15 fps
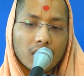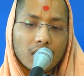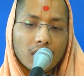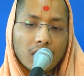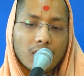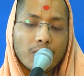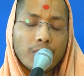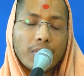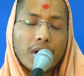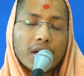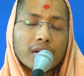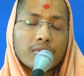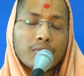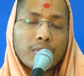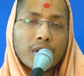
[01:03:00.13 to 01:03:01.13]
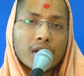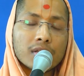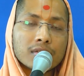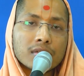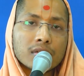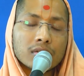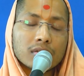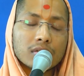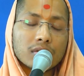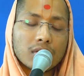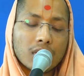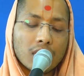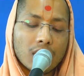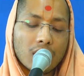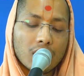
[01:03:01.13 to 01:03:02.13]
complete pleasure
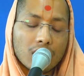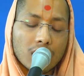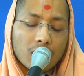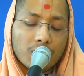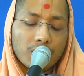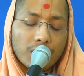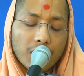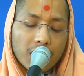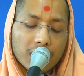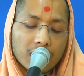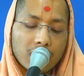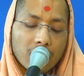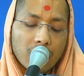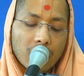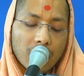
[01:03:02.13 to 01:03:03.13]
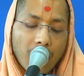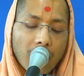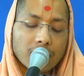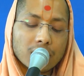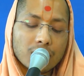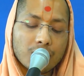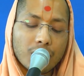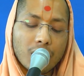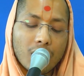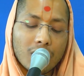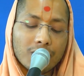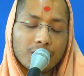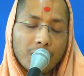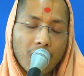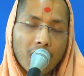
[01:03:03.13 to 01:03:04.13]
or complete Rajipo
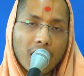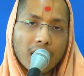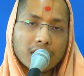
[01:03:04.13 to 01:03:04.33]
of Maharaj,